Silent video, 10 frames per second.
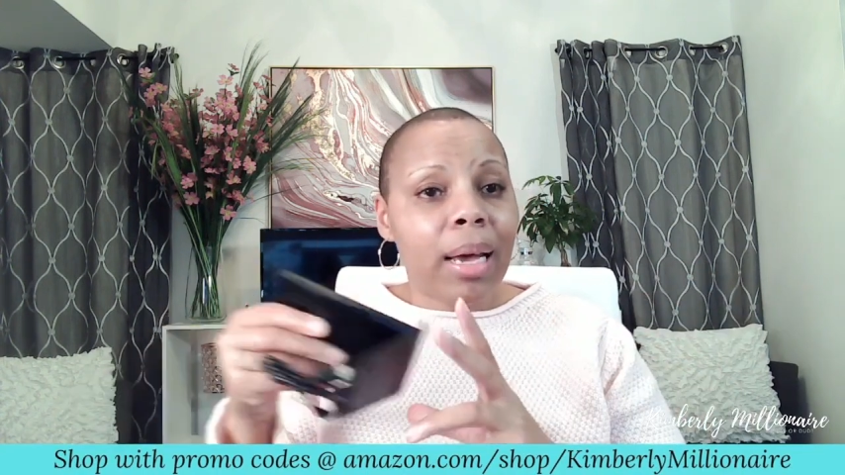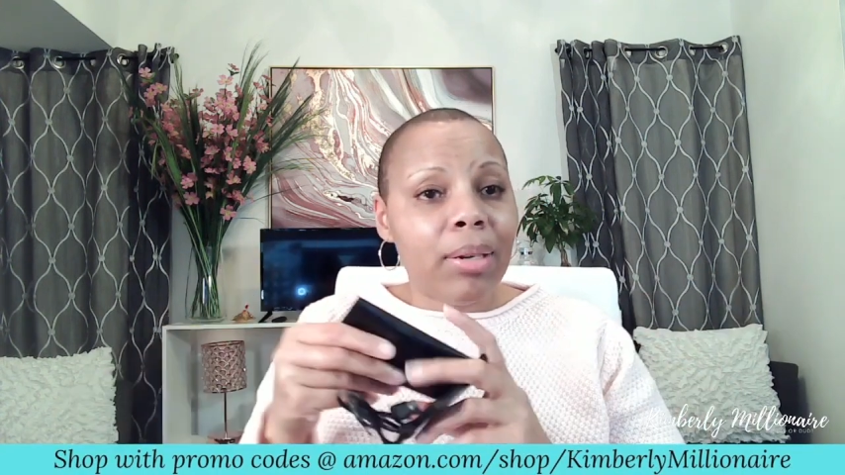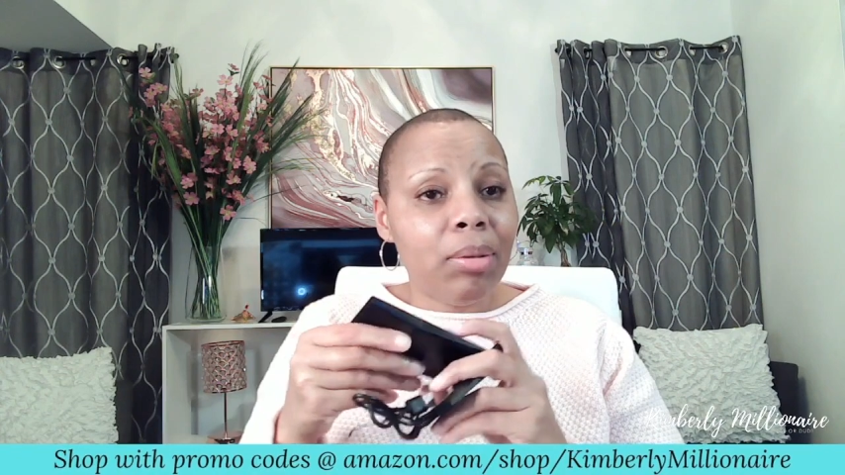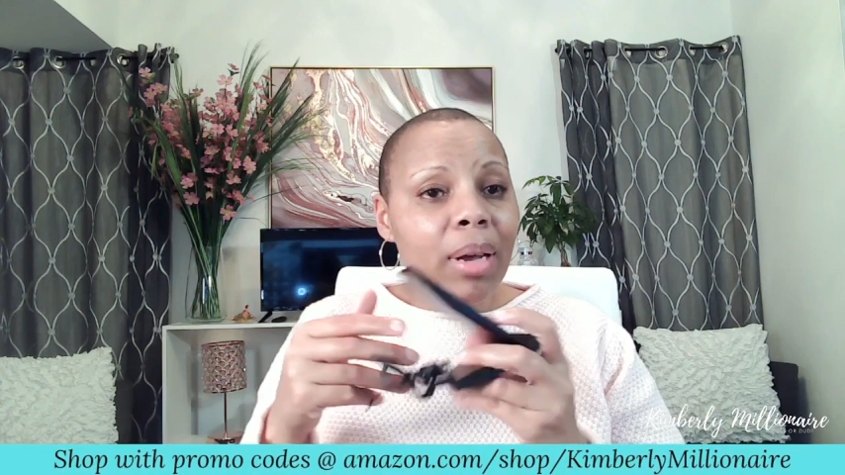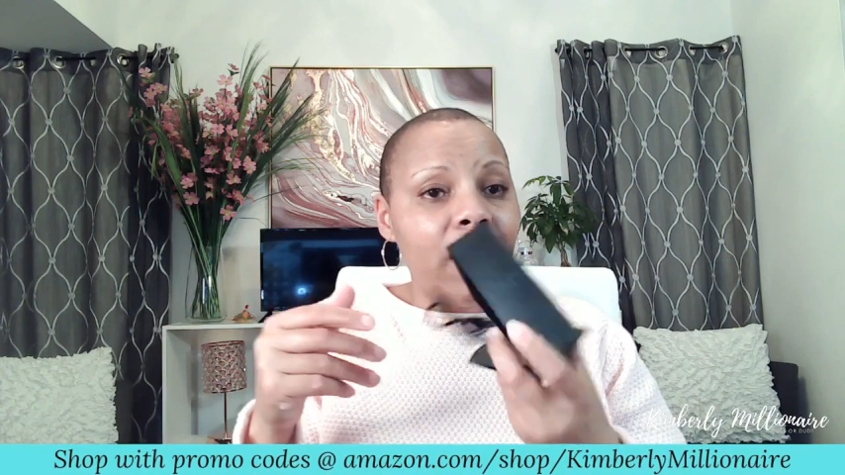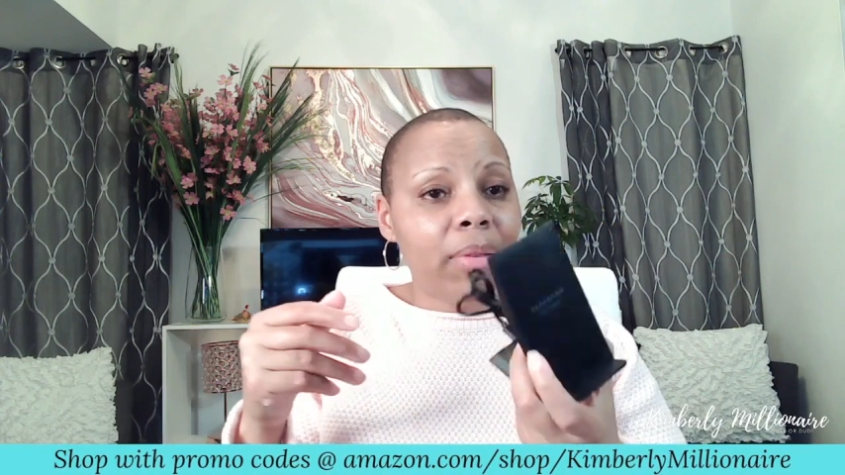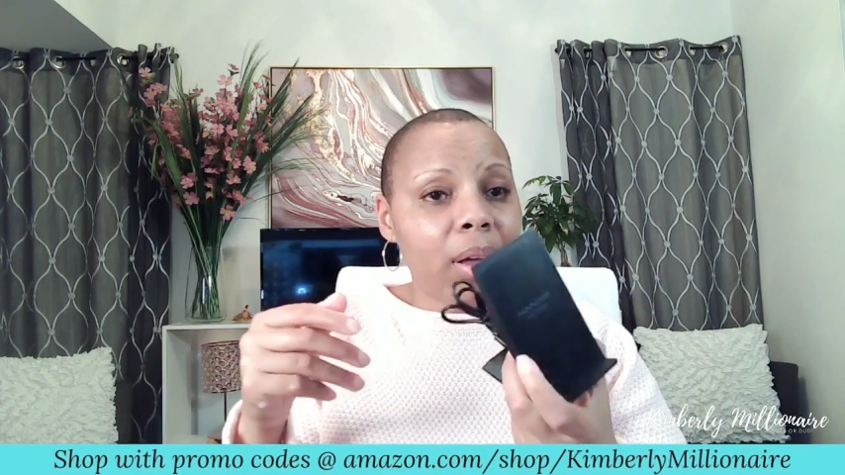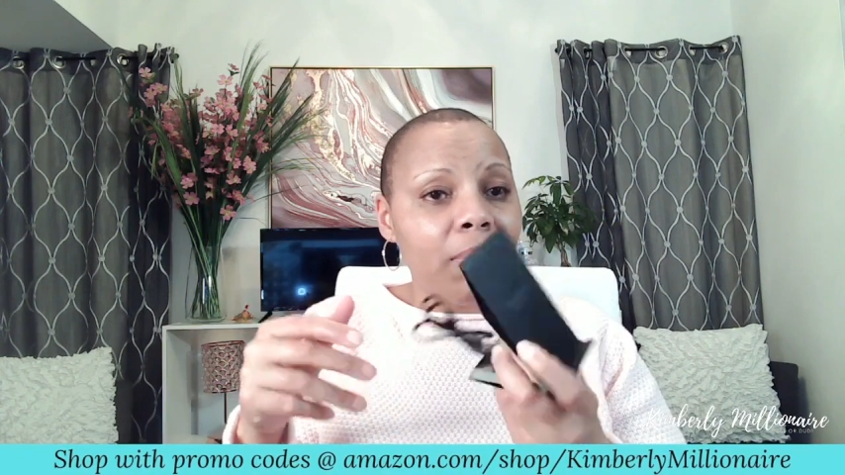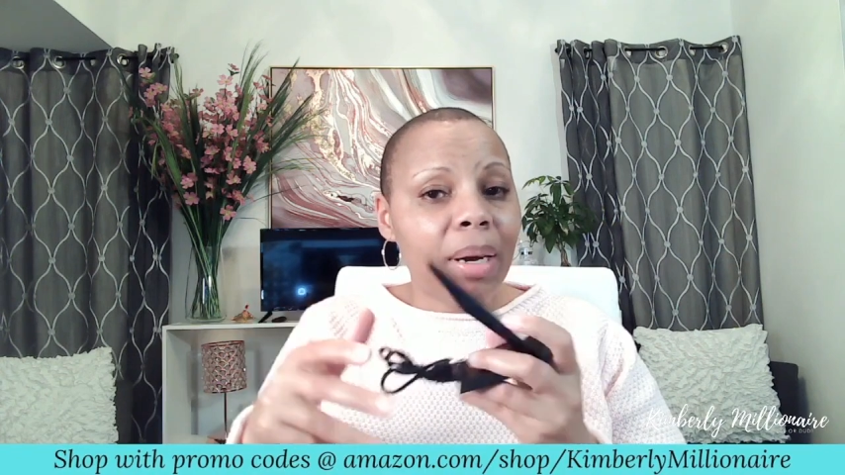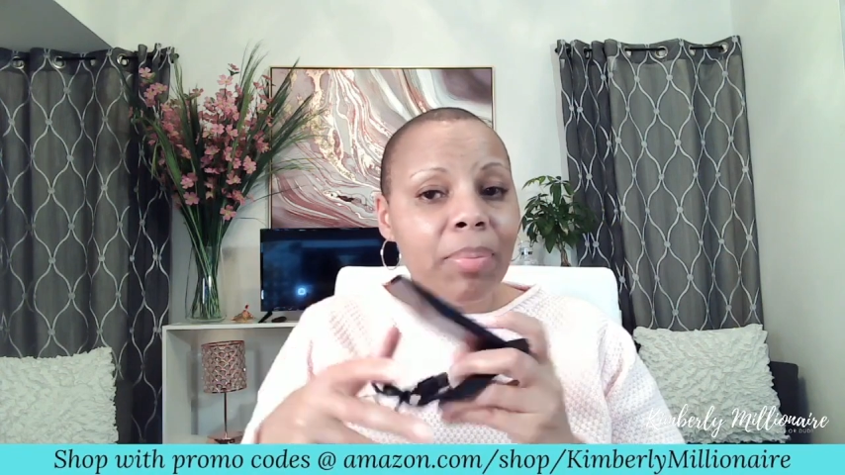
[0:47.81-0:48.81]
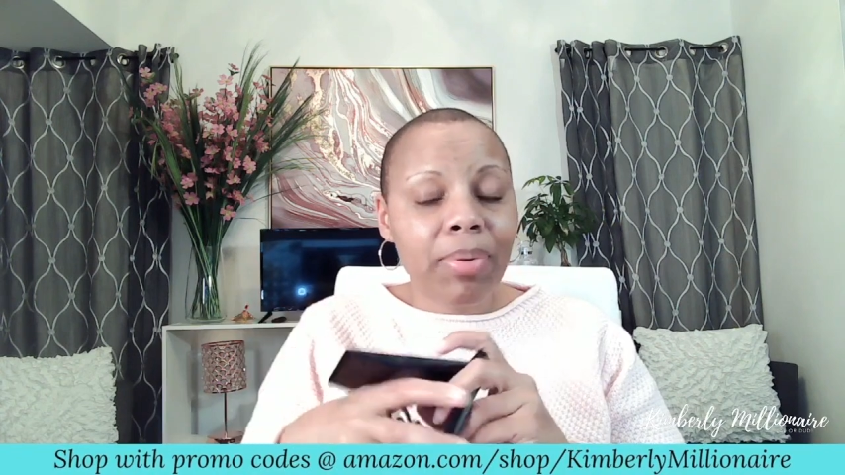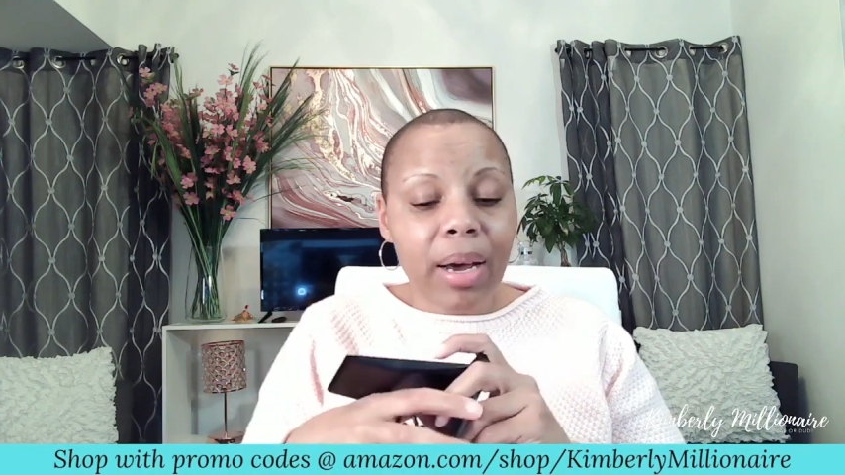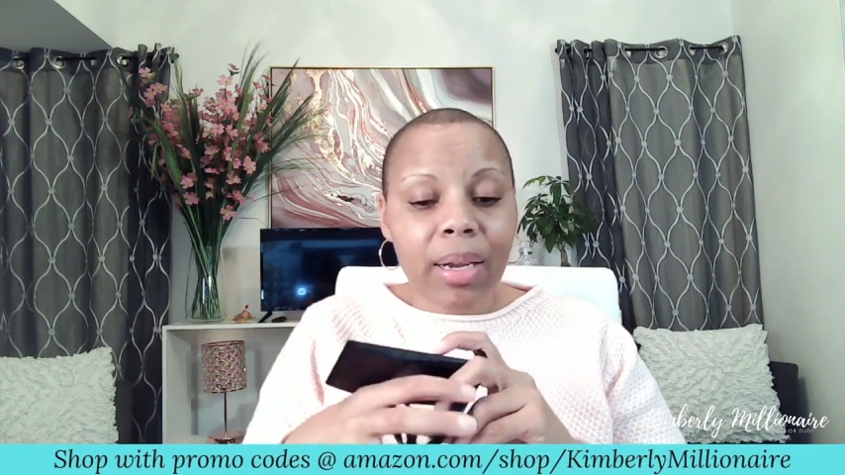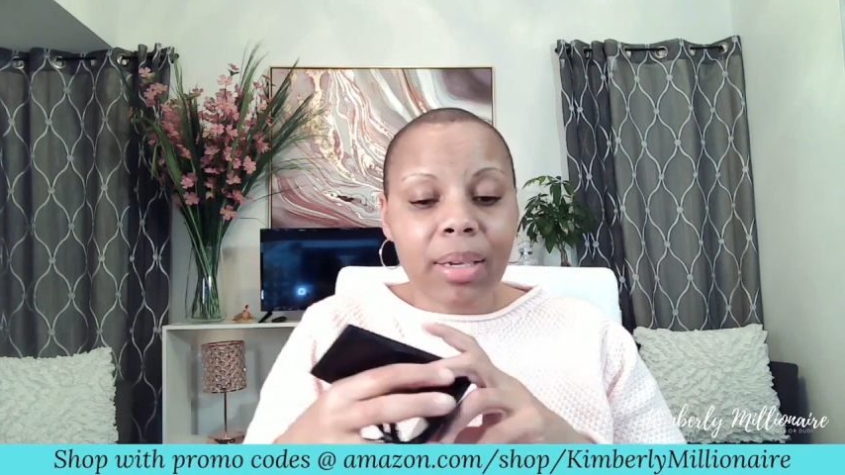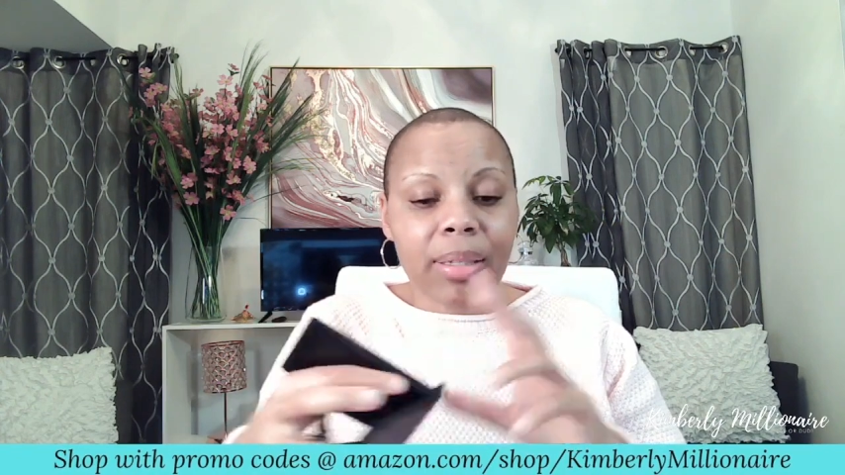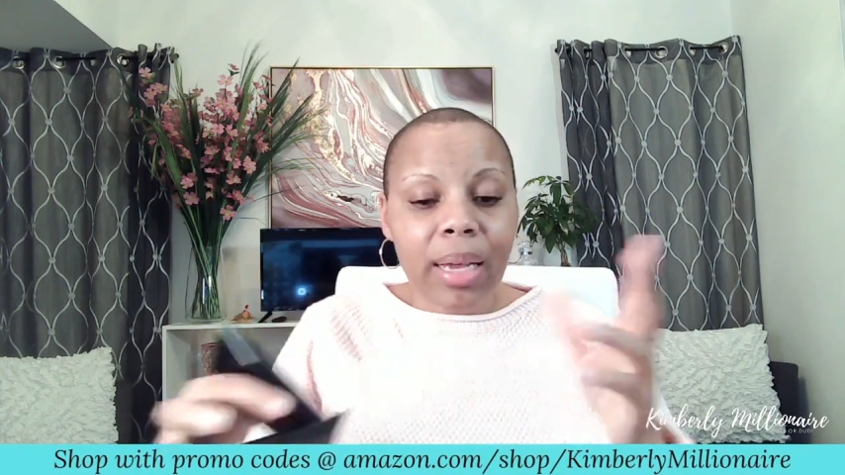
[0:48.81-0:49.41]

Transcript: I do have all of my products